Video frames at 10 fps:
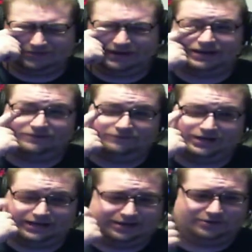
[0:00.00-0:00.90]
random
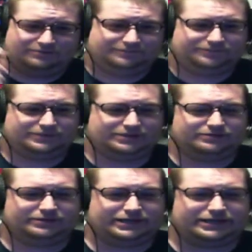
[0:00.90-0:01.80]
video
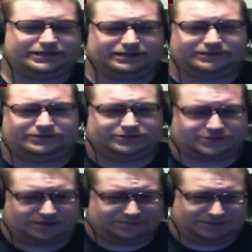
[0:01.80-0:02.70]
link in the
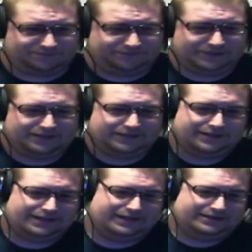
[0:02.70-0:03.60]
description,
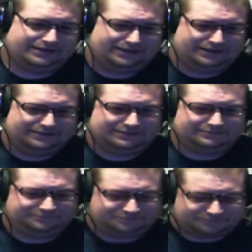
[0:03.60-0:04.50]
and
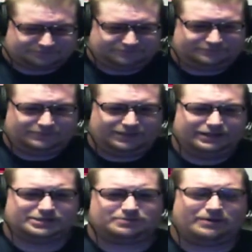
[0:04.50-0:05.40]

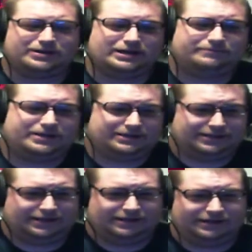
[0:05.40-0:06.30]
it's probably going to be
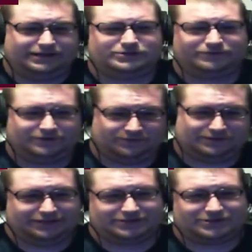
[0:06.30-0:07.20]
the interview with
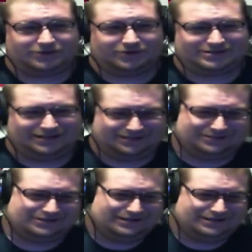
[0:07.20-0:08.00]
Lisa Ortiz,